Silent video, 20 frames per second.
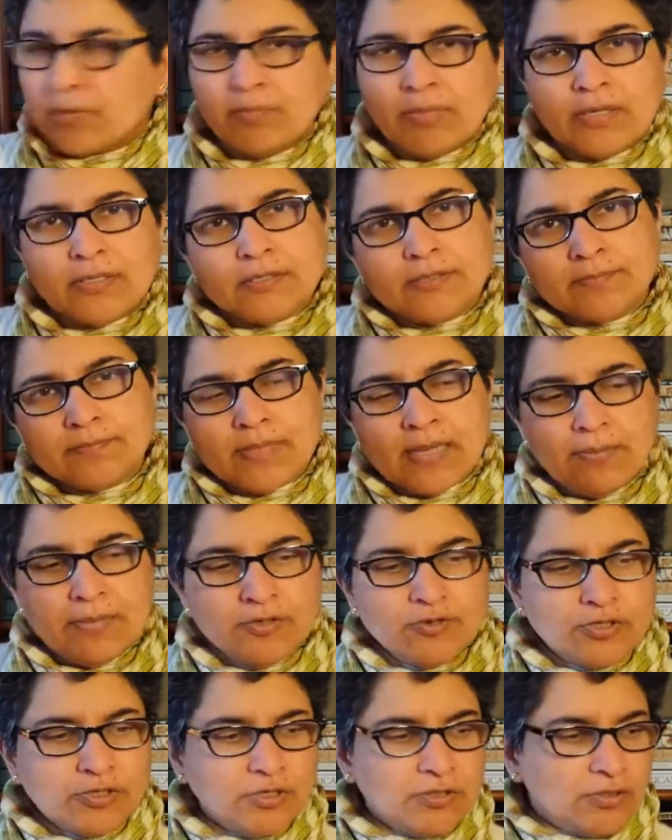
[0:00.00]
But I'm
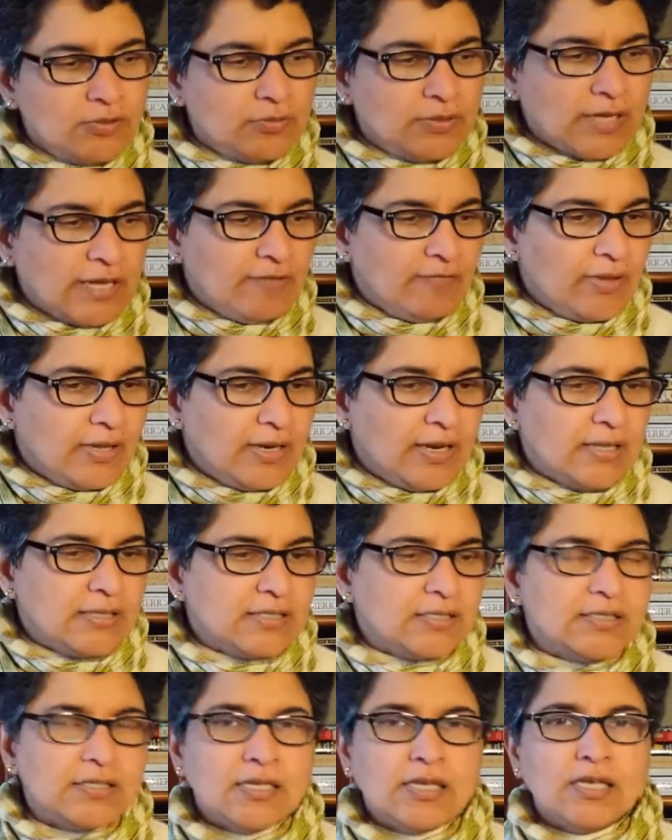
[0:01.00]
interested to dive in
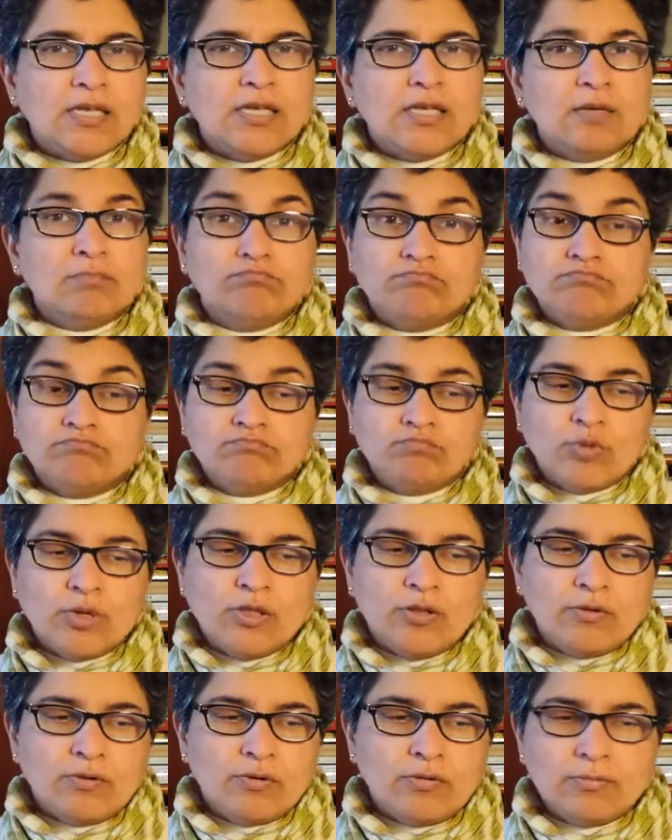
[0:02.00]
and see
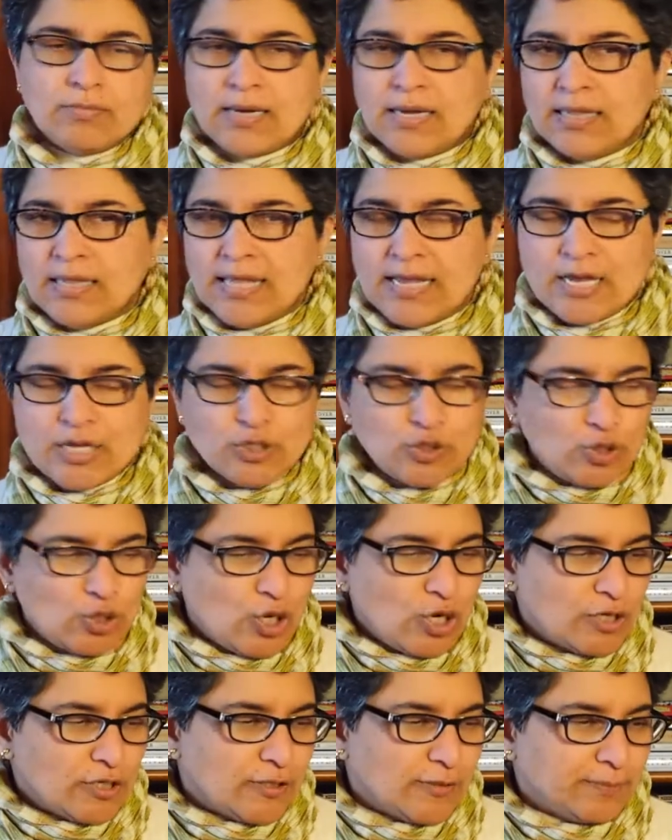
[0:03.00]
whether I like it or
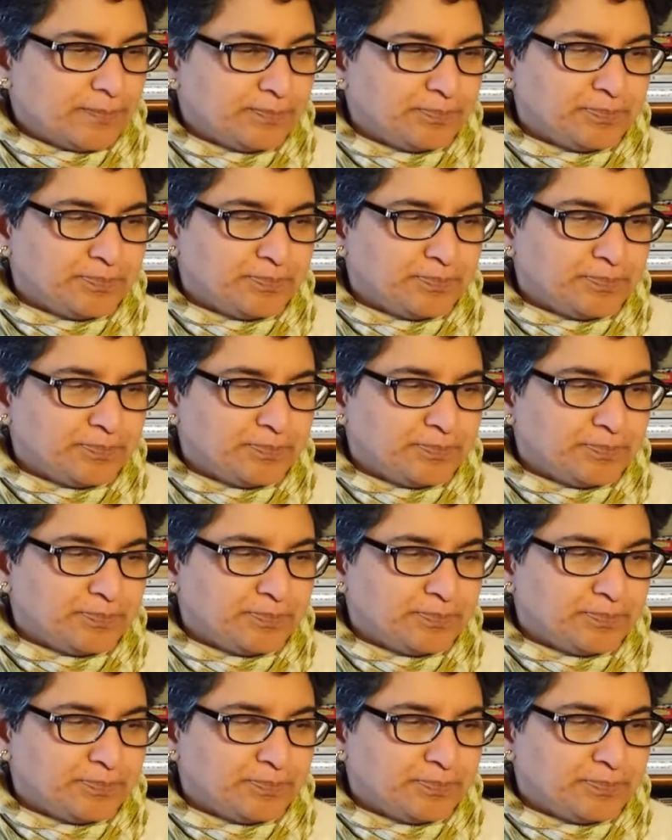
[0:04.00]
not.